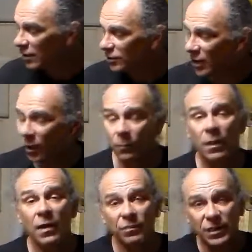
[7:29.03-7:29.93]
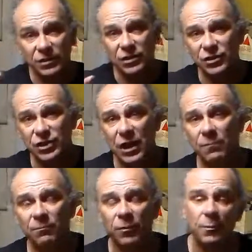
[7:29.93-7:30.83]
So, this is
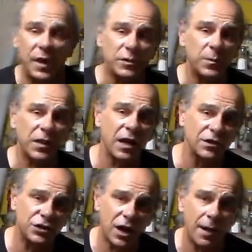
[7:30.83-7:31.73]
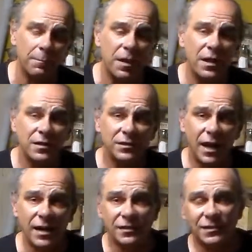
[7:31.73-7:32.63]
Jim from Basement Gun Shop
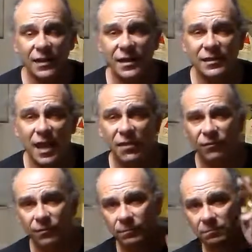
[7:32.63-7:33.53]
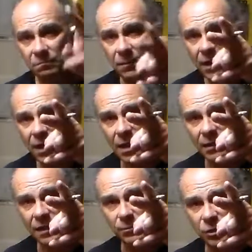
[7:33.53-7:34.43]
saying stay safe
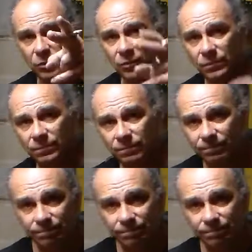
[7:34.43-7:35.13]
and keep shooting.